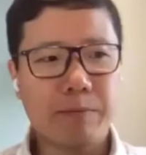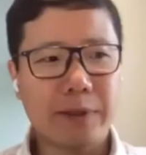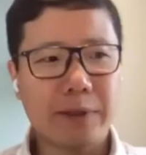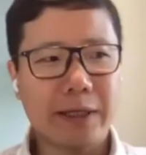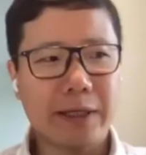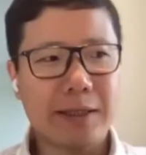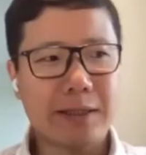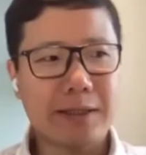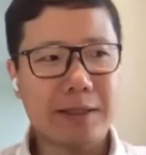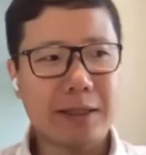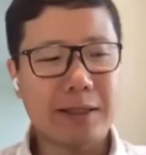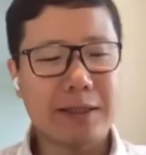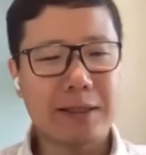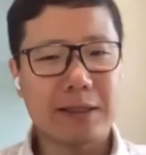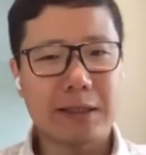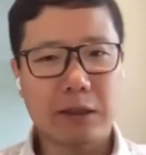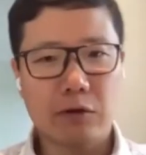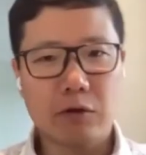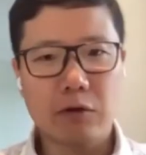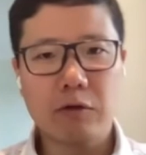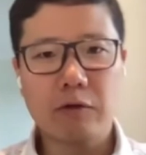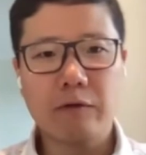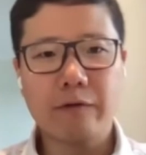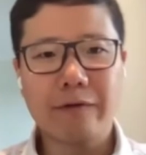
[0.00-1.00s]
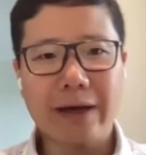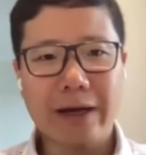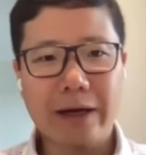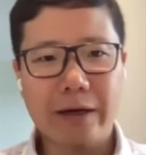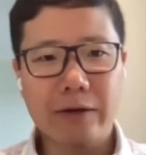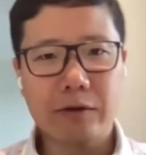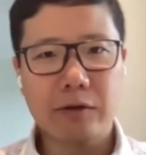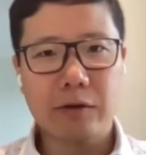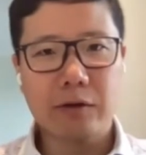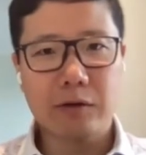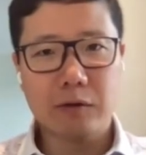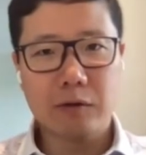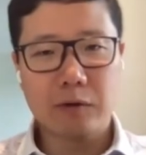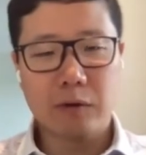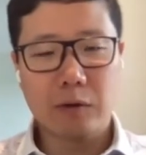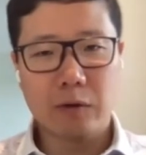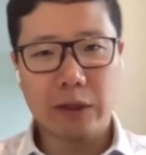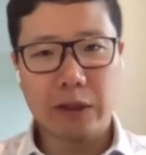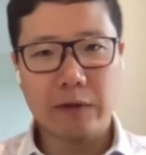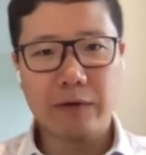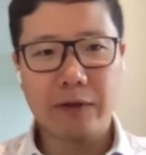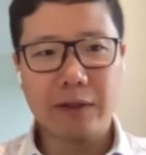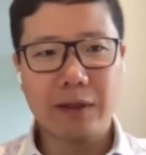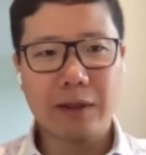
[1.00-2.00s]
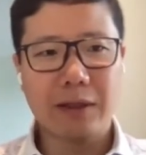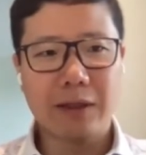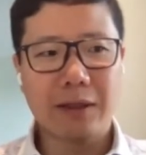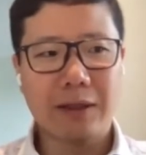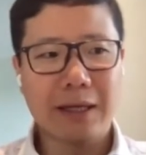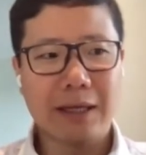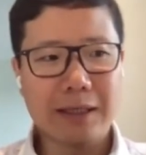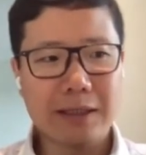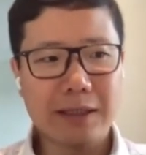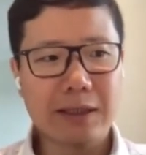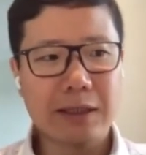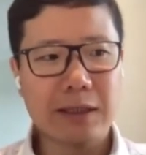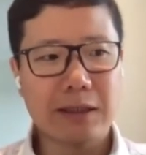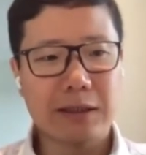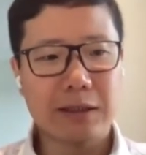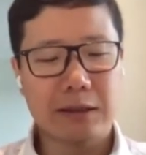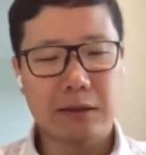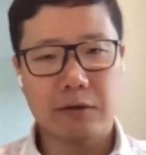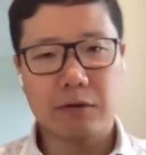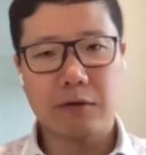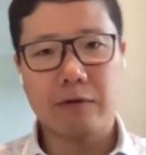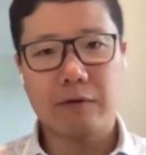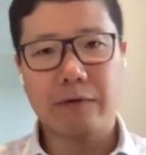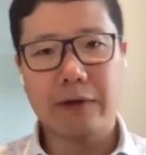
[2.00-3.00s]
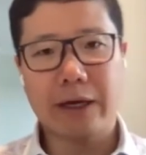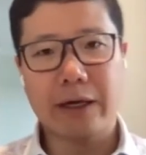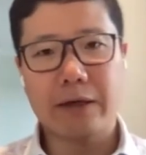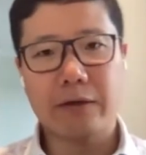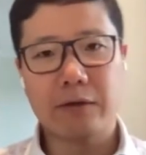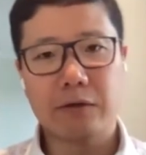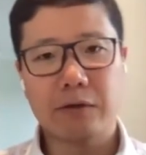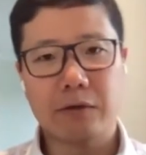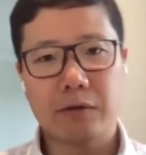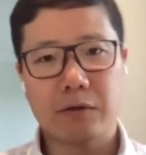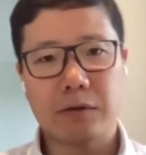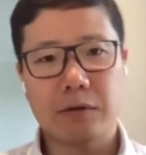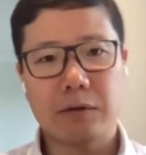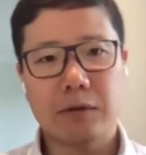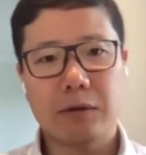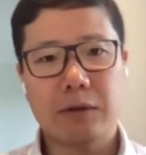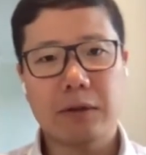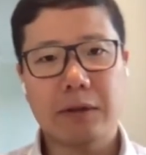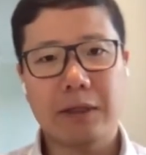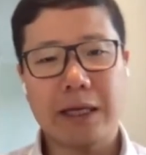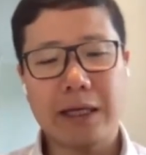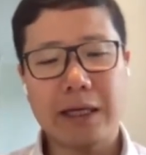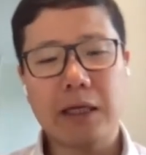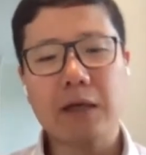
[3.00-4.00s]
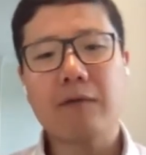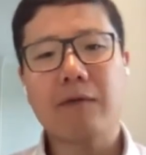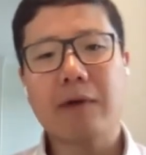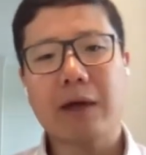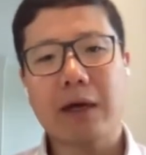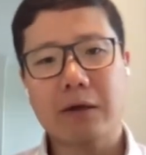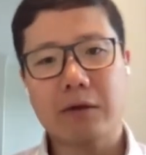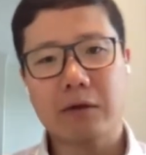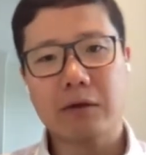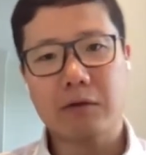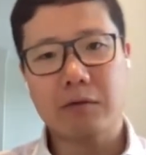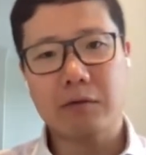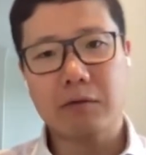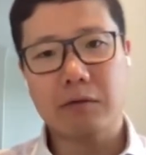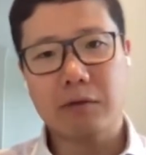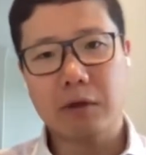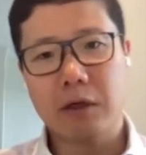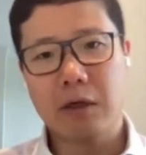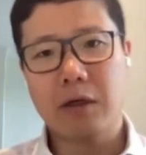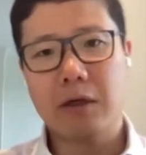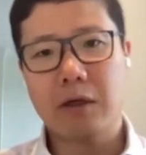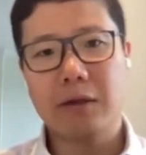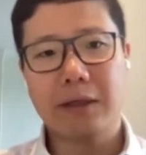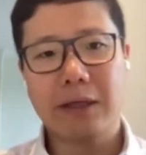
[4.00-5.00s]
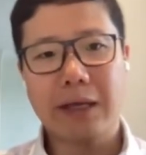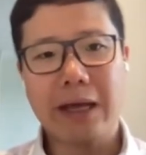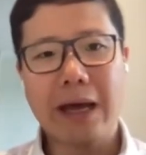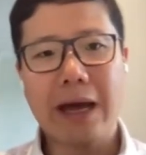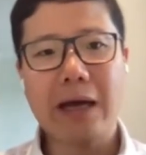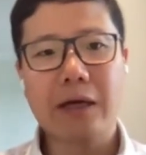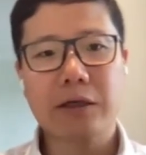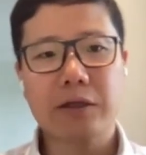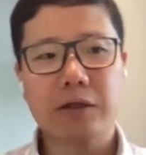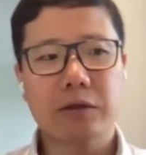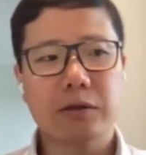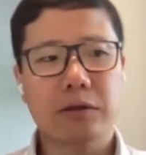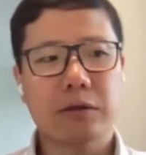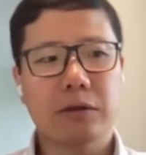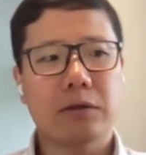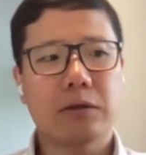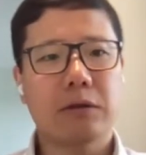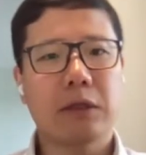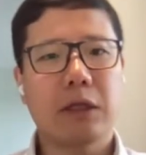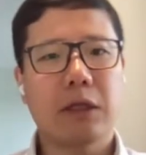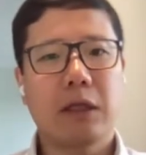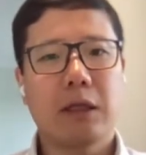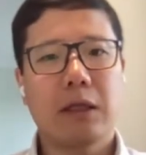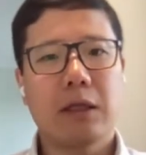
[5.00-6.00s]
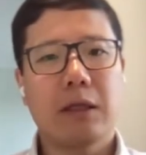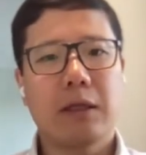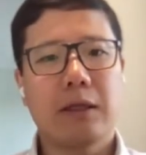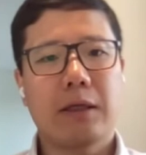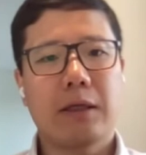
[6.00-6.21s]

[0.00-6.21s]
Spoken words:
place zero value or even less than zero value, negative value on the actual,